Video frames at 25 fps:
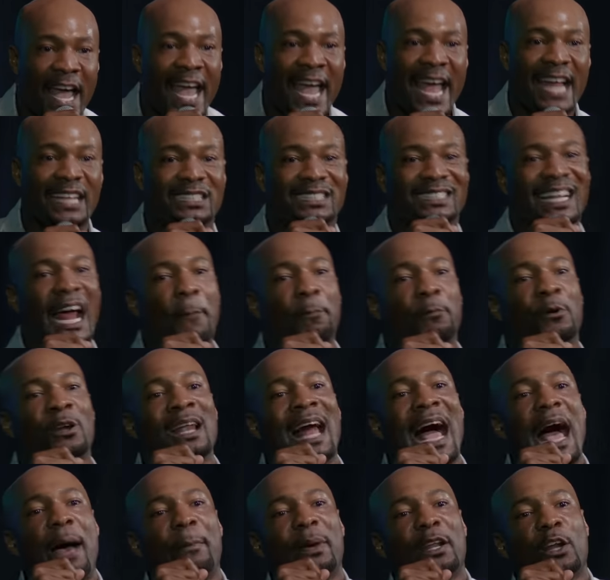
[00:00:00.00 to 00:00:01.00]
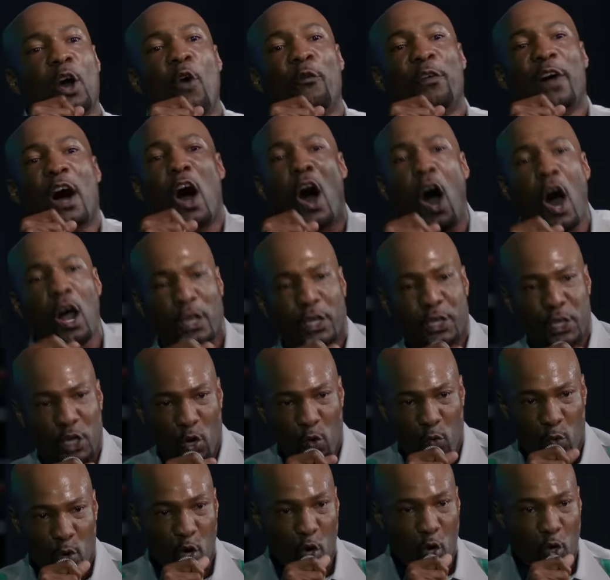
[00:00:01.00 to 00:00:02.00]
and stop climbing over all of
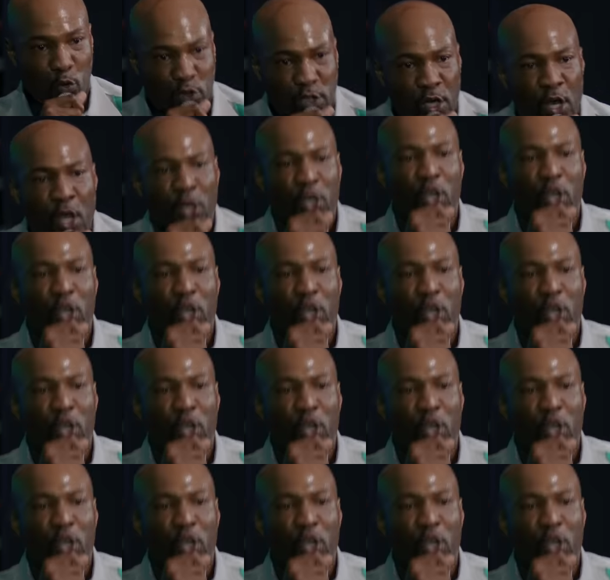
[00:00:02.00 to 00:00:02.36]
your wounds.